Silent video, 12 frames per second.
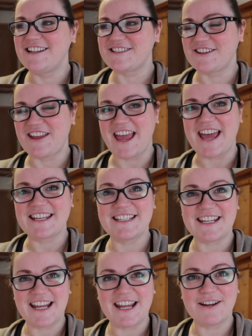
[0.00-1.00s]
So yeah,
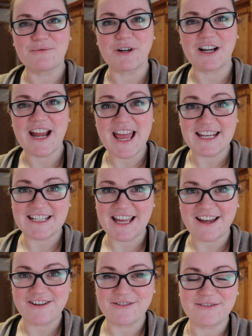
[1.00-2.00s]
today we're heading
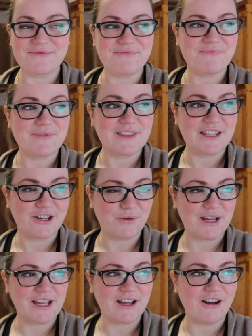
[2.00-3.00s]
out,
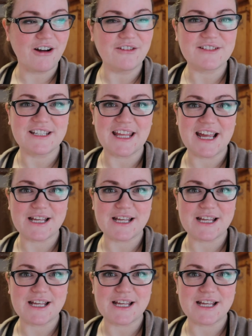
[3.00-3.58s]
going off to the